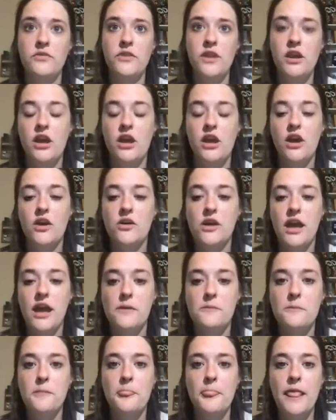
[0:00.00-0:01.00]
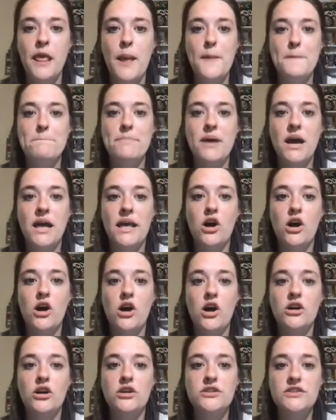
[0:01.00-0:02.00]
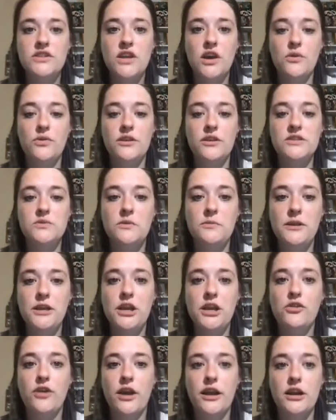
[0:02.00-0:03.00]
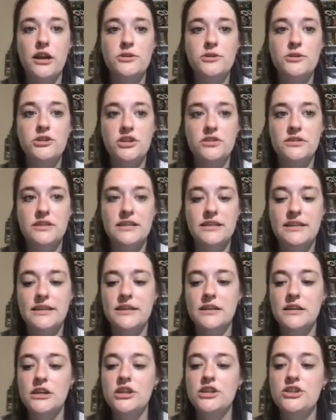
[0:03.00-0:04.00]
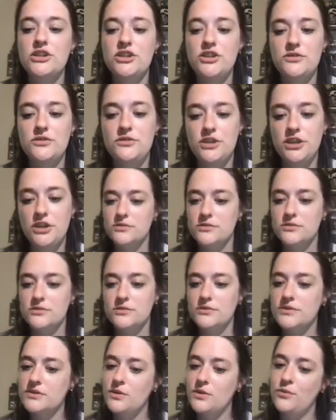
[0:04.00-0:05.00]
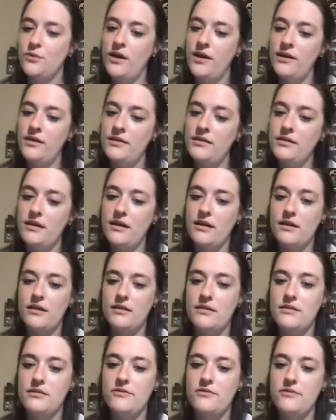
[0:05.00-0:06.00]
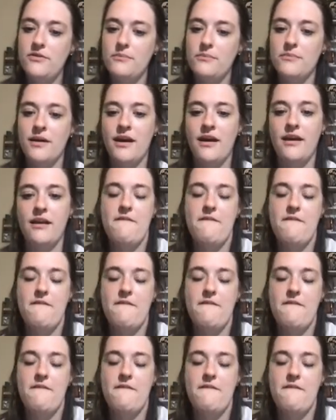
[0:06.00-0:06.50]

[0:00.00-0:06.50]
Okay, but also this would be a great opportunity to use one of my